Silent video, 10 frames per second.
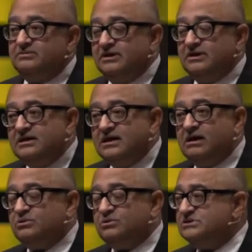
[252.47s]

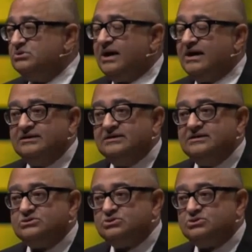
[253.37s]
India, was divided into